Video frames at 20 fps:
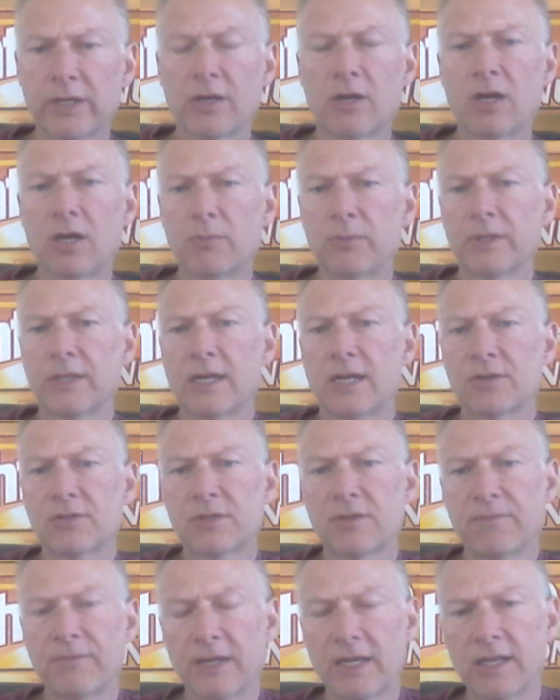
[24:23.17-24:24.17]
on with
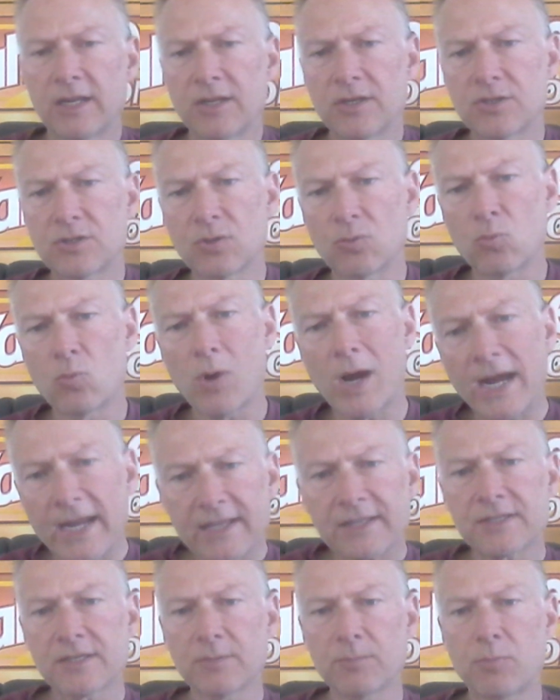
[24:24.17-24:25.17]
house advantage and why
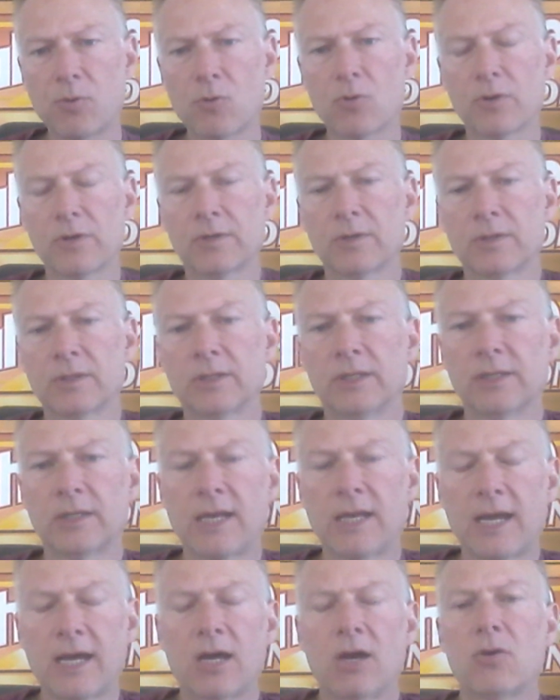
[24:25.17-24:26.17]
it's important, and
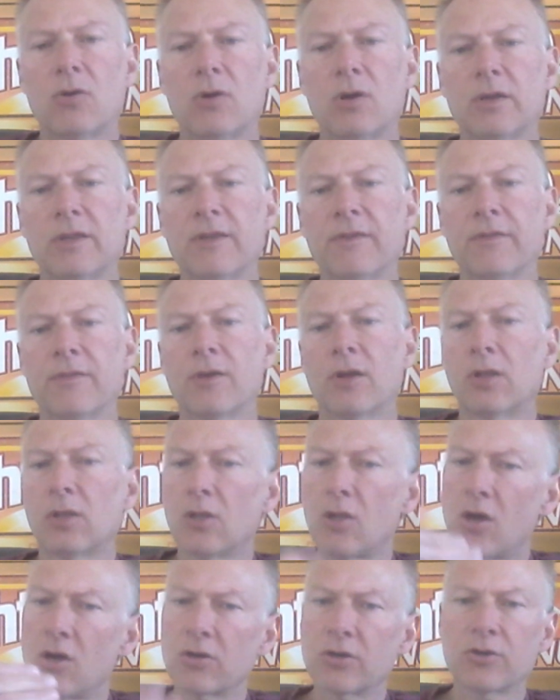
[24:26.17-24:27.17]
how the
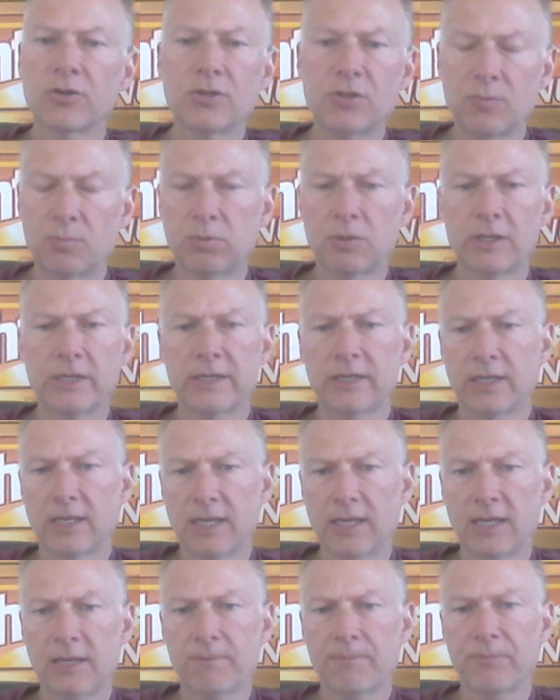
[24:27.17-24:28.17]
longer you play a
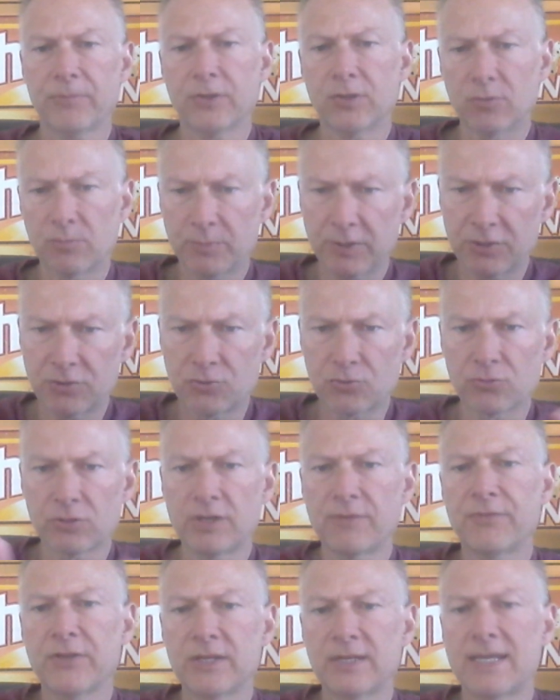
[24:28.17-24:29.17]
game, you'll be
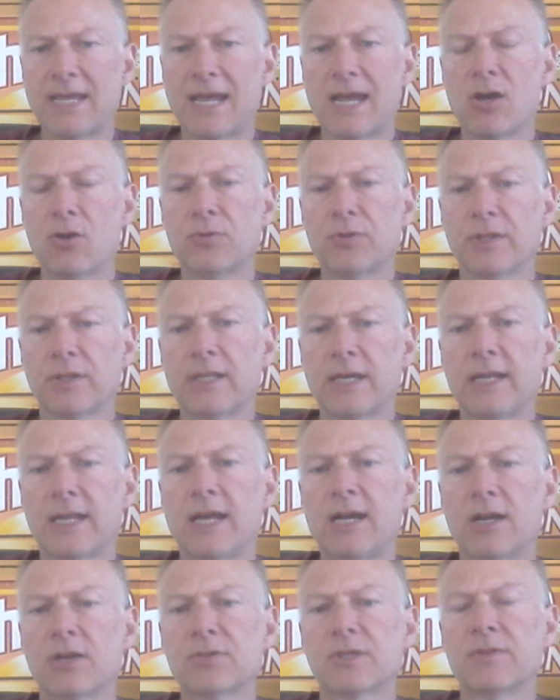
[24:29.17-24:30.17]
driven down to that
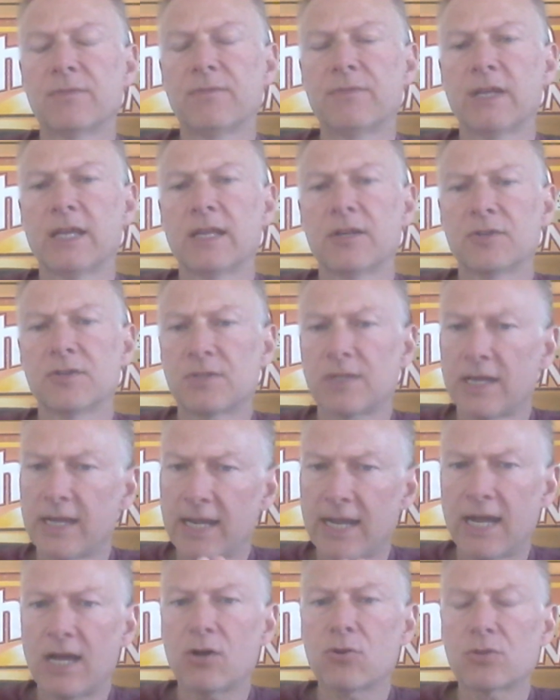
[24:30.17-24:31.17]
house advantage. The
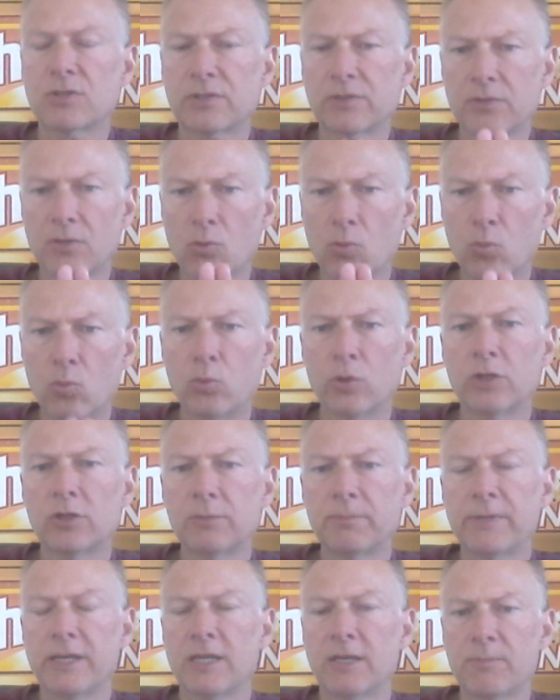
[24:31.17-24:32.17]
house will
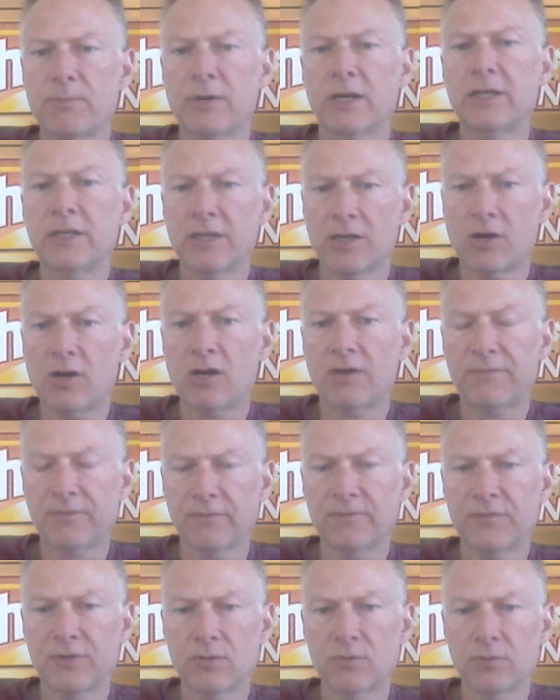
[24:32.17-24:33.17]
make money off
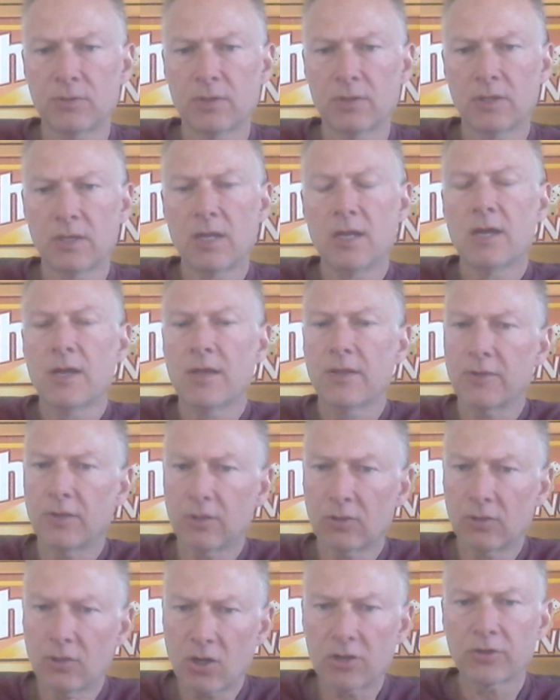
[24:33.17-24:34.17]
of you the
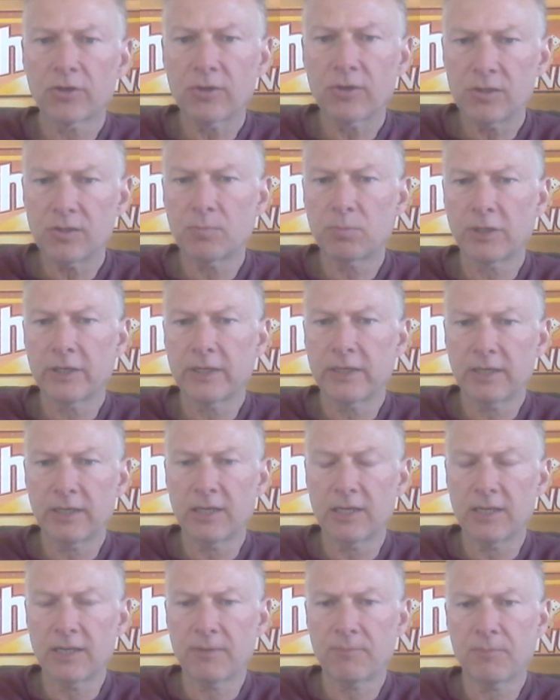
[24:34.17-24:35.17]
longer you play a
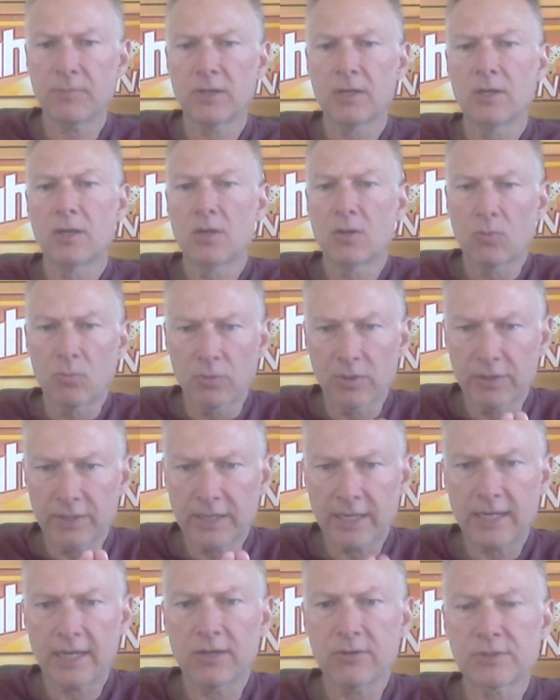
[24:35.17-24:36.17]
game where
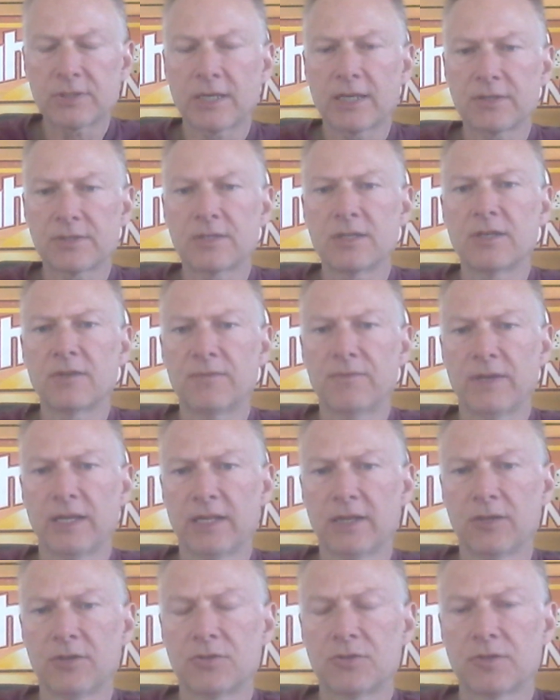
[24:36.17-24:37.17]
the house has the
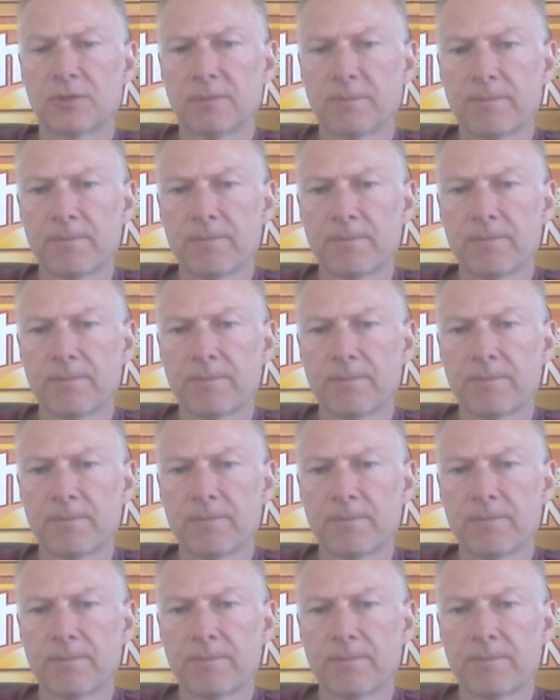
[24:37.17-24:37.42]
advantage.